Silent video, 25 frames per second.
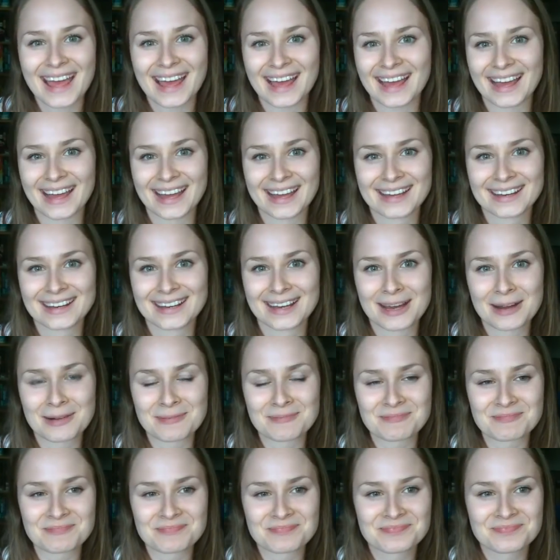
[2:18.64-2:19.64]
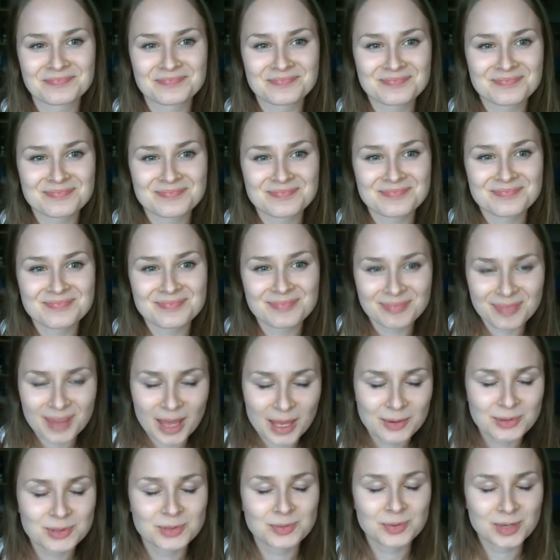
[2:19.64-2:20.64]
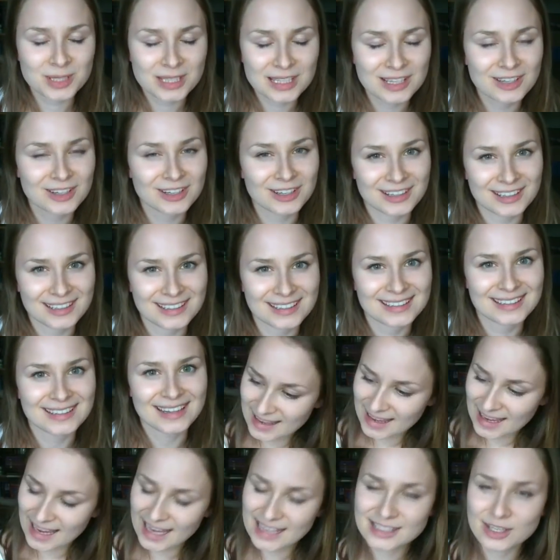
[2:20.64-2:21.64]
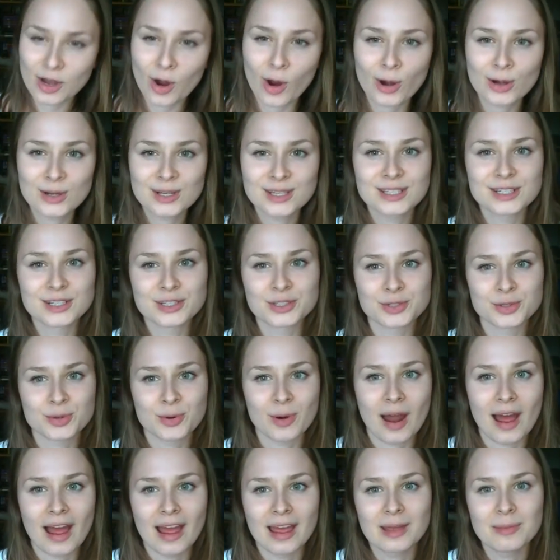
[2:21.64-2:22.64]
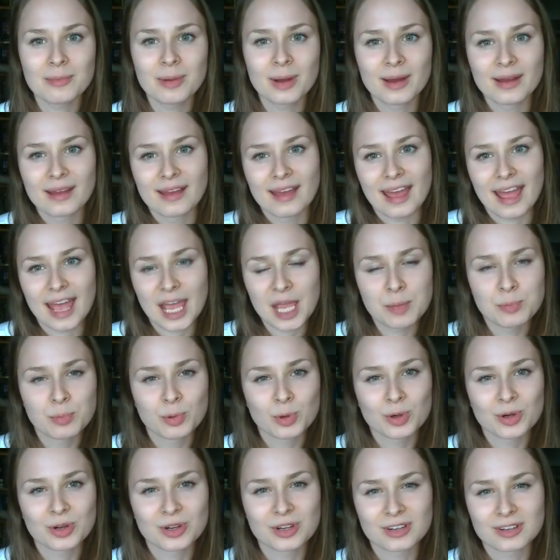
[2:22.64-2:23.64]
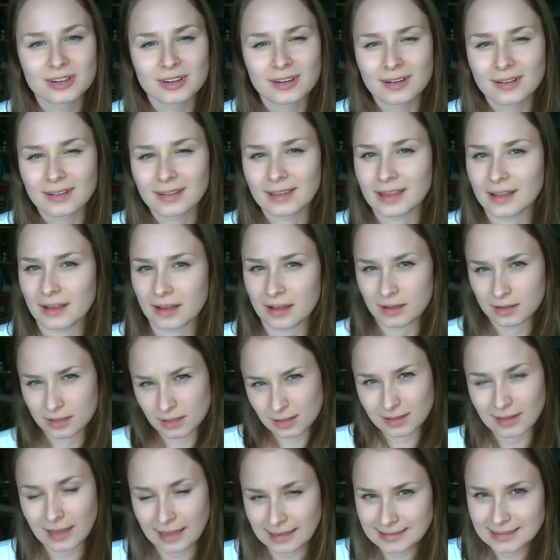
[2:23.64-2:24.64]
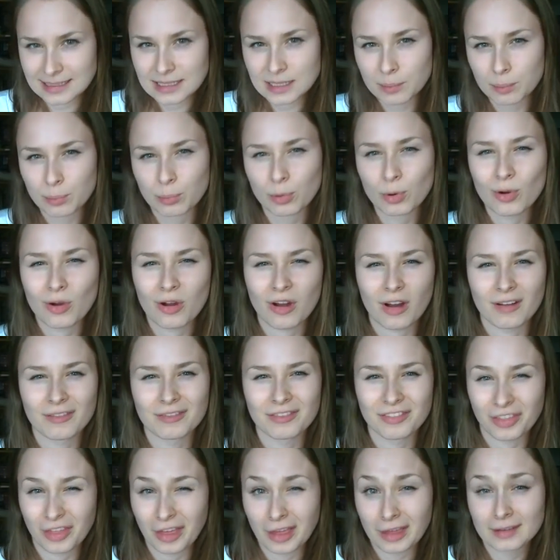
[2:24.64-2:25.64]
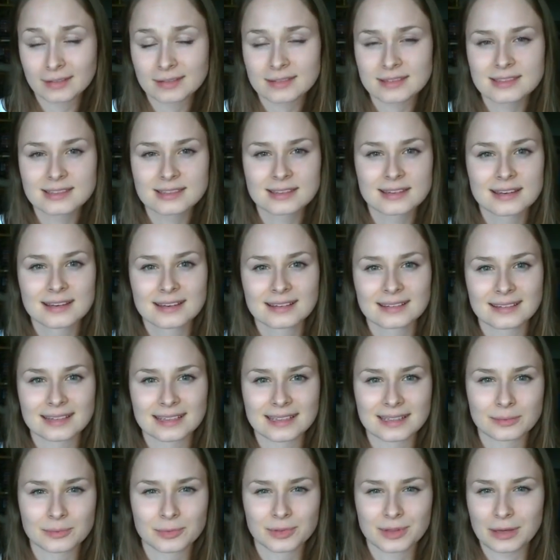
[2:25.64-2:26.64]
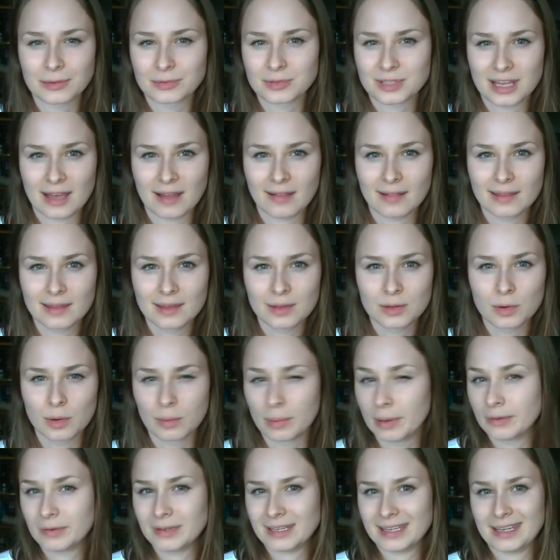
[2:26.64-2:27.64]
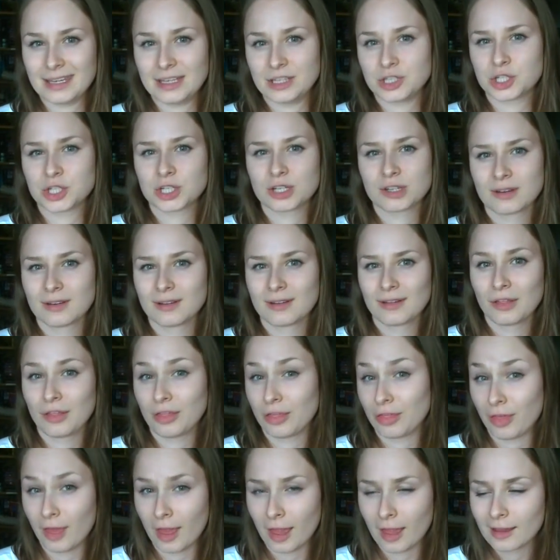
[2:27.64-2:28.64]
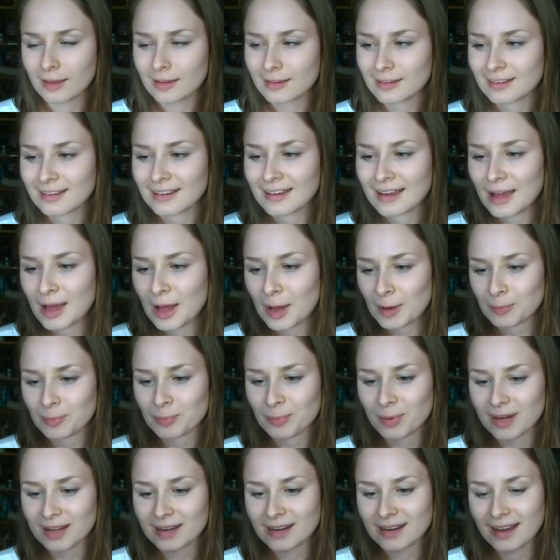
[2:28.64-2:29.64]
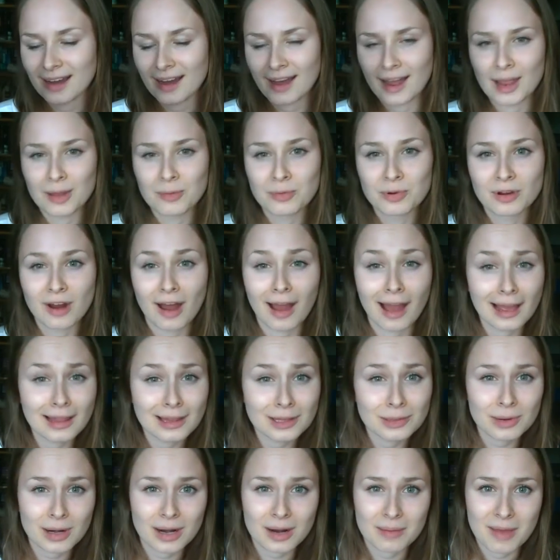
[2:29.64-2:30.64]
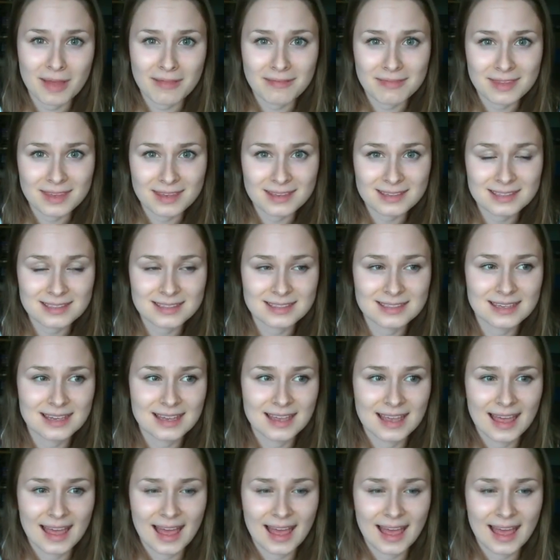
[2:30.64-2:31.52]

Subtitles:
And it was really good. It's hard to describe a book, like a collected book of things, like without telling you about each thing, but I would highly recommend this